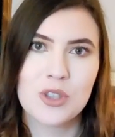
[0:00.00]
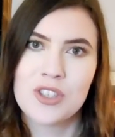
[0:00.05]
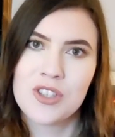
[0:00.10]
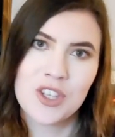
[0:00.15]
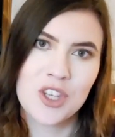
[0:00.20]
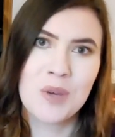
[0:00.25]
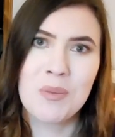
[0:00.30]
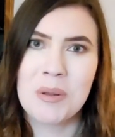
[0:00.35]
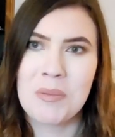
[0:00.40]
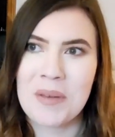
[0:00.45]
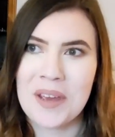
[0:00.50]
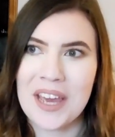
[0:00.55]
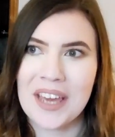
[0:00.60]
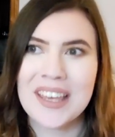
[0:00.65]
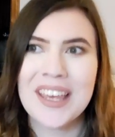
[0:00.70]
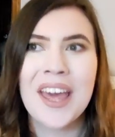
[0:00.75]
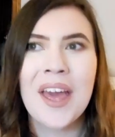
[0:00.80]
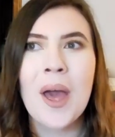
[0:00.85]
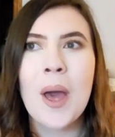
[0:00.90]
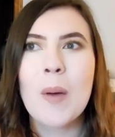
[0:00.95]
She's a human
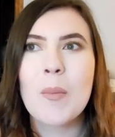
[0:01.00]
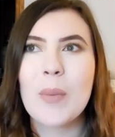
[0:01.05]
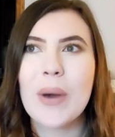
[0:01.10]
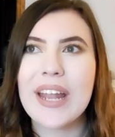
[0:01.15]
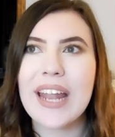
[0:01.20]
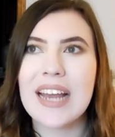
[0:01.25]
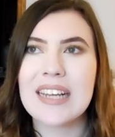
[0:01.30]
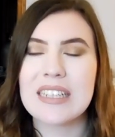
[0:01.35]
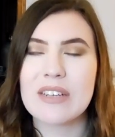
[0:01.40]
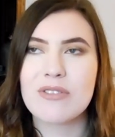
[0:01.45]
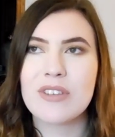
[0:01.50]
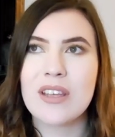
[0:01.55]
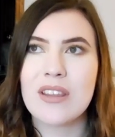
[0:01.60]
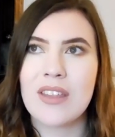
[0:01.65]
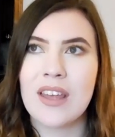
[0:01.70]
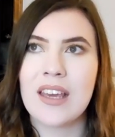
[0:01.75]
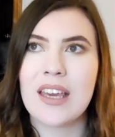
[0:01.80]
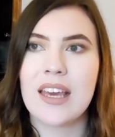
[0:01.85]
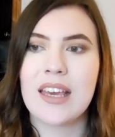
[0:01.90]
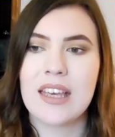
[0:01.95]
being. But I definitely
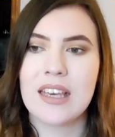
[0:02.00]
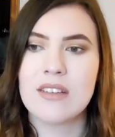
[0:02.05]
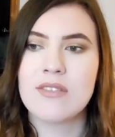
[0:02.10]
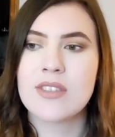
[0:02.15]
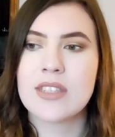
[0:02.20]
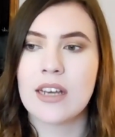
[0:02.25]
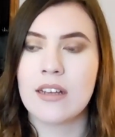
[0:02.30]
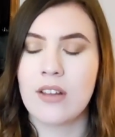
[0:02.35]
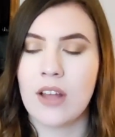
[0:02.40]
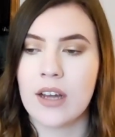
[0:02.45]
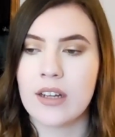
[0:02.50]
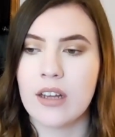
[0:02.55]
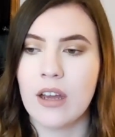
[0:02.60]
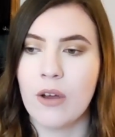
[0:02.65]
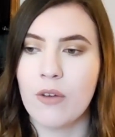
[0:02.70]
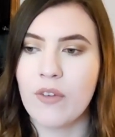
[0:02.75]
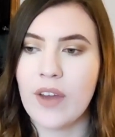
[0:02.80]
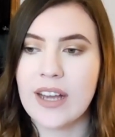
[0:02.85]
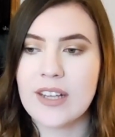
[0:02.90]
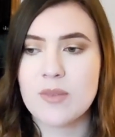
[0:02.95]
think it gives a lot
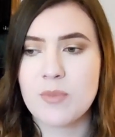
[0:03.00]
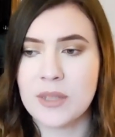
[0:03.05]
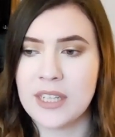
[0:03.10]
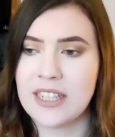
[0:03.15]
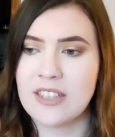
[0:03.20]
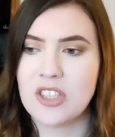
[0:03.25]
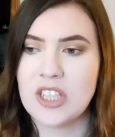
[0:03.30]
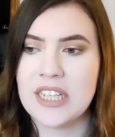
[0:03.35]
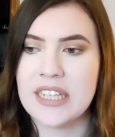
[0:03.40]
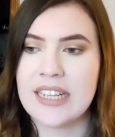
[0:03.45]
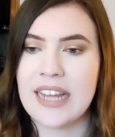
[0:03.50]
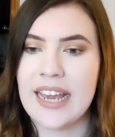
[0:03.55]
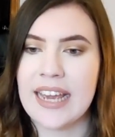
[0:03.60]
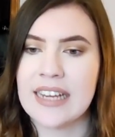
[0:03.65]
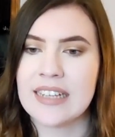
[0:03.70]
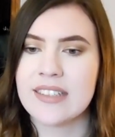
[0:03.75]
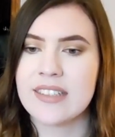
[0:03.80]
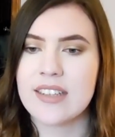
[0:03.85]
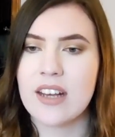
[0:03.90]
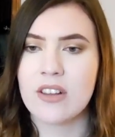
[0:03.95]
of explanation
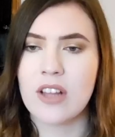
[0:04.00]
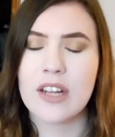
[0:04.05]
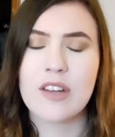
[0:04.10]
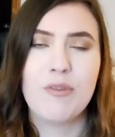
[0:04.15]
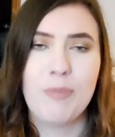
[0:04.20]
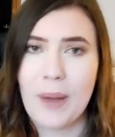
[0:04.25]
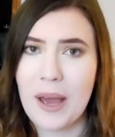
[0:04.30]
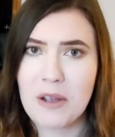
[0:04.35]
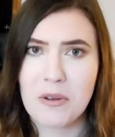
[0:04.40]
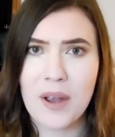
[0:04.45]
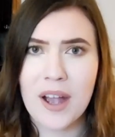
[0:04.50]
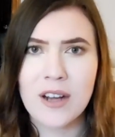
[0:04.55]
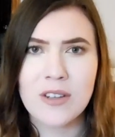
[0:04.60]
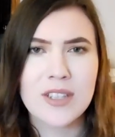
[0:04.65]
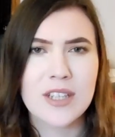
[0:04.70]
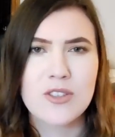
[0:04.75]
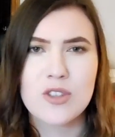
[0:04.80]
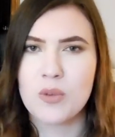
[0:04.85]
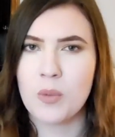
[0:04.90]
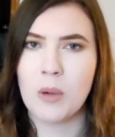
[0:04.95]
and a lot of
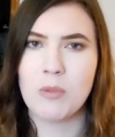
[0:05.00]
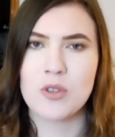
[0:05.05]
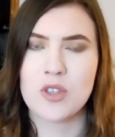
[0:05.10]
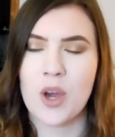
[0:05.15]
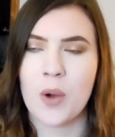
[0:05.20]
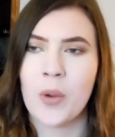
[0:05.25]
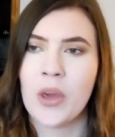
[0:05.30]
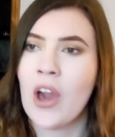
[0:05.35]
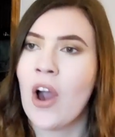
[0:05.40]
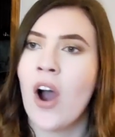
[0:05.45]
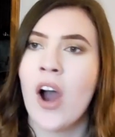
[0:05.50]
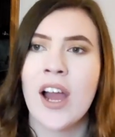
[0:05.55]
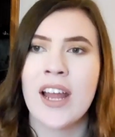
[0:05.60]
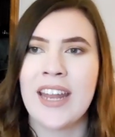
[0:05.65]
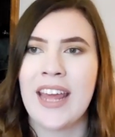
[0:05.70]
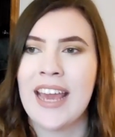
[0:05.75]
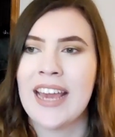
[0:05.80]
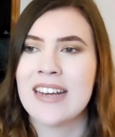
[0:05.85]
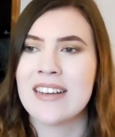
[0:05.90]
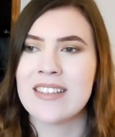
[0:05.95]
background as to what was going
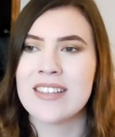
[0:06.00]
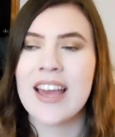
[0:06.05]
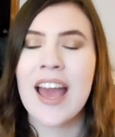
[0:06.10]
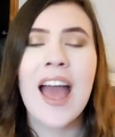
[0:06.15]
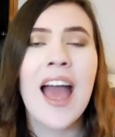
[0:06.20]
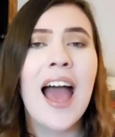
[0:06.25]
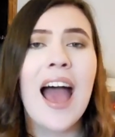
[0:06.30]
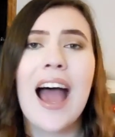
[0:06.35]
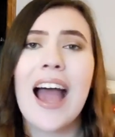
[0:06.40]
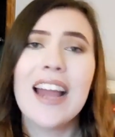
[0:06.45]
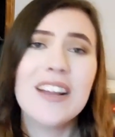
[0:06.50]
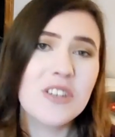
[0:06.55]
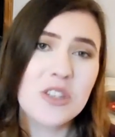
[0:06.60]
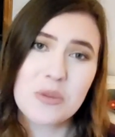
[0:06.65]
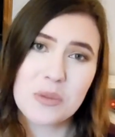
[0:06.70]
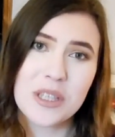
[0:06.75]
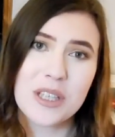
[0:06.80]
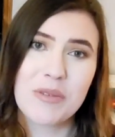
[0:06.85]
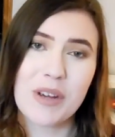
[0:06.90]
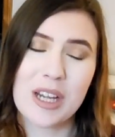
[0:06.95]
on, and I
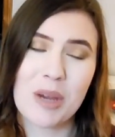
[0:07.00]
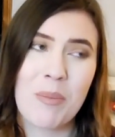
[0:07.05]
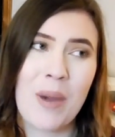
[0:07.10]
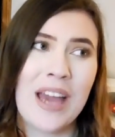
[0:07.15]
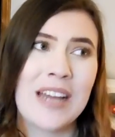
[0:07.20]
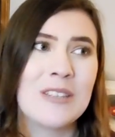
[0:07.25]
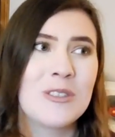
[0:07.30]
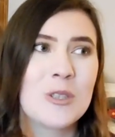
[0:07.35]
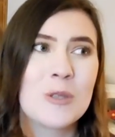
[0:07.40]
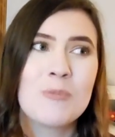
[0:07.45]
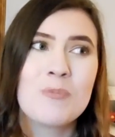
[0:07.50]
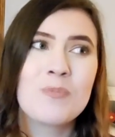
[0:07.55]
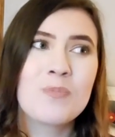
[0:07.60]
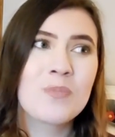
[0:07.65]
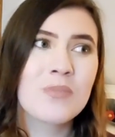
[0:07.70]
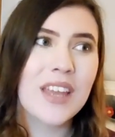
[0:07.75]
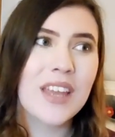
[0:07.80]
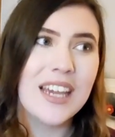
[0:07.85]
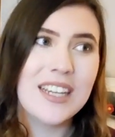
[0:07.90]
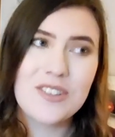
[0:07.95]
just really recommend.
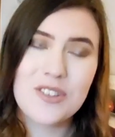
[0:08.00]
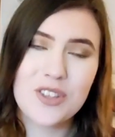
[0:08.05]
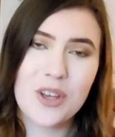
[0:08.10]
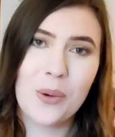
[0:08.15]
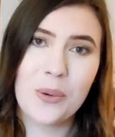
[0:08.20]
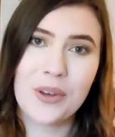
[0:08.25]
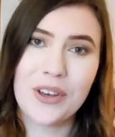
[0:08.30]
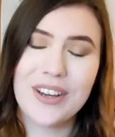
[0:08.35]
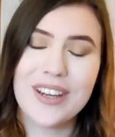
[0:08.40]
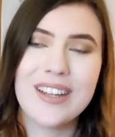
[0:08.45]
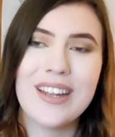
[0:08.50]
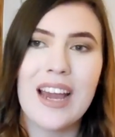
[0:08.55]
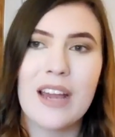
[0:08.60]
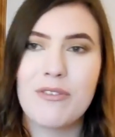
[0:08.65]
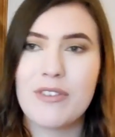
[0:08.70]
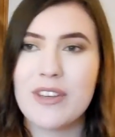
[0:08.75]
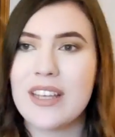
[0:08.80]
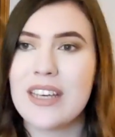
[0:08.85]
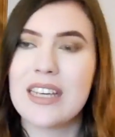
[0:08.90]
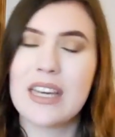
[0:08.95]
It's so good.
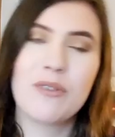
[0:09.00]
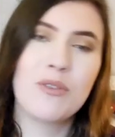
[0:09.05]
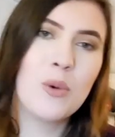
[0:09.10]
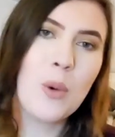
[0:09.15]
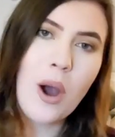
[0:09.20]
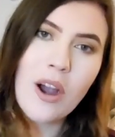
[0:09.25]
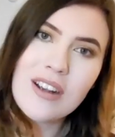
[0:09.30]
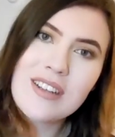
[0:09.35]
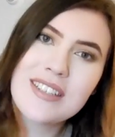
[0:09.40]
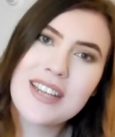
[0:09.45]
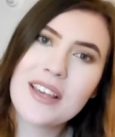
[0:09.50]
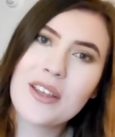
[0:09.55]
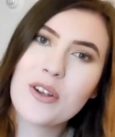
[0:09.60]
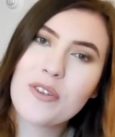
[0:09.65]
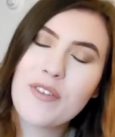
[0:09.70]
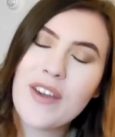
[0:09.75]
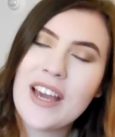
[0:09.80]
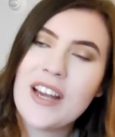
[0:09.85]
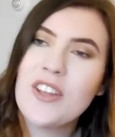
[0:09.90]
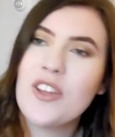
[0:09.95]
I feel like if you are a
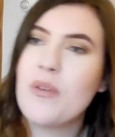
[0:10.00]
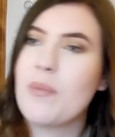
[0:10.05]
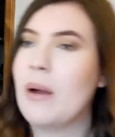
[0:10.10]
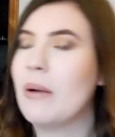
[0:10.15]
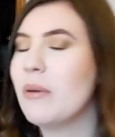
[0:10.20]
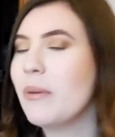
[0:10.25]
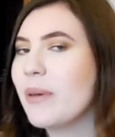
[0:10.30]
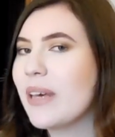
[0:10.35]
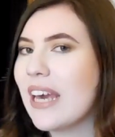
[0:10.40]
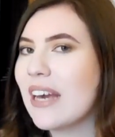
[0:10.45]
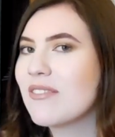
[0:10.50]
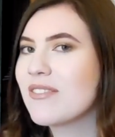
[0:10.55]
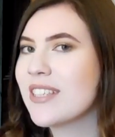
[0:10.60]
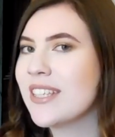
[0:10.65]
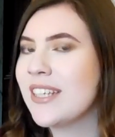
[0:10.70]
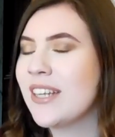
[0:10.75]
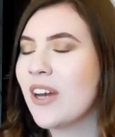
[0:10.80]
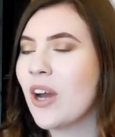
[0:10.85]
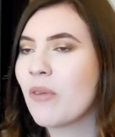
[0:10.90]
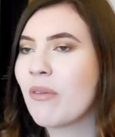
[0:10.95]
Taylor fan, you probably have
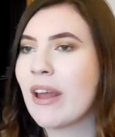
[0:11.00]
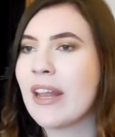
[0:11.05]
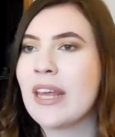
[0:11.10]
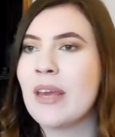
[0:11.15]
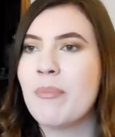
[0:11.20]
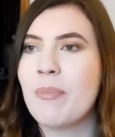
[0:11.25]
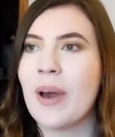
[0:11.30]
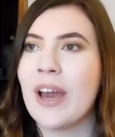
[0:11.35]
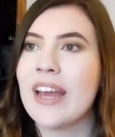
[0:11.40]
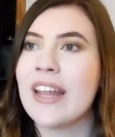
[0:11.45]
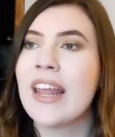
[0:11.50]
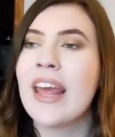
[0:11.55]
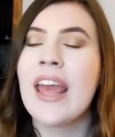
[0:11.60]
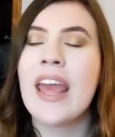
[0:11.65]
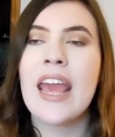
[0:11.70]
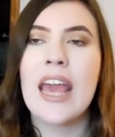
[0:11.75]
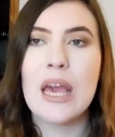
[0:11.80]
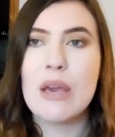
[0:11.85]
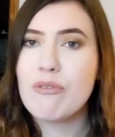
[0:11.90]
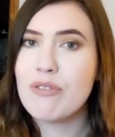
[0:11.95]
seen it already, but
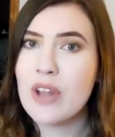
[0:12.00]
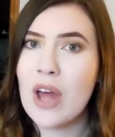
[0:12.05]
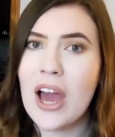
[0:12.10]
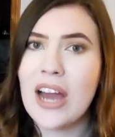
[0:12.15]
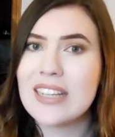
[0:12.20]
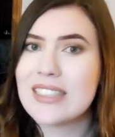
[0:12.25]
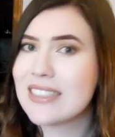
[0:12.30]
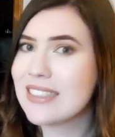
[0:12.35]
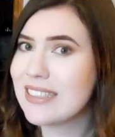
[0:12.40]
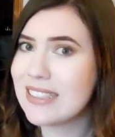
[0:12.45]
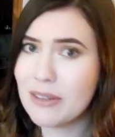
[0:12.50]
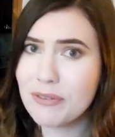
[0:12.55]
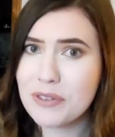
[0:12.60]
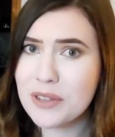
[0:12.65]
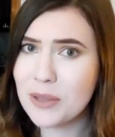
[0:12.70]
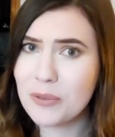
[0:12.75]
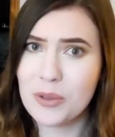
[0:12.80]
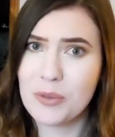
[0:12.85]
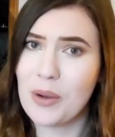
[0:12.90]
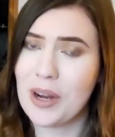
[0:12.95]
if not,
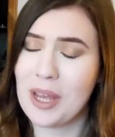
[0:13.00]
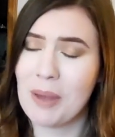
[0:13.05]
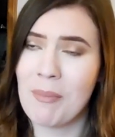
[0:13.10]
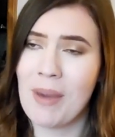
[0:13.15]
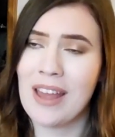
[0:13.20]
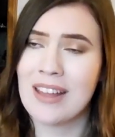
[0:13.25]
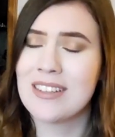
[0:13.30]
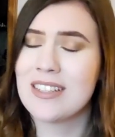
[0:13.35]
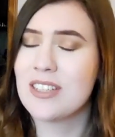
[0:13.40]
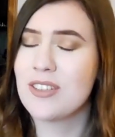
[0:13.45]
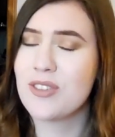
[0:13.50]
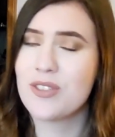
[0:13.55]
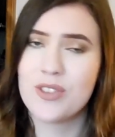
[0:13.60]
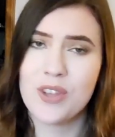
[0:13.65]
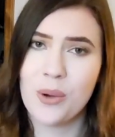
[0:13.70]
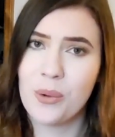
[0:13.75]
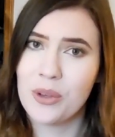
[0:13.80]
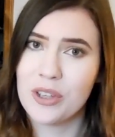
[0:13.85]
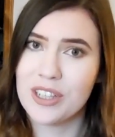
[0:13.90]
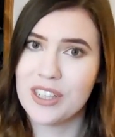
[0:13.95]
definitely would recommend. It's
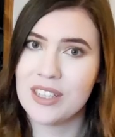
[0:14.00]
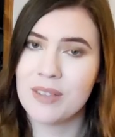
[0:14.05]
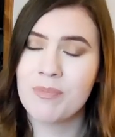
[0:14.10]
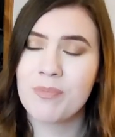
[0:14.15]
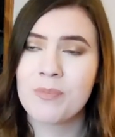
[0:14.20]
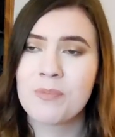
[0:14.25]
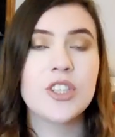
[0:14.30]
so good.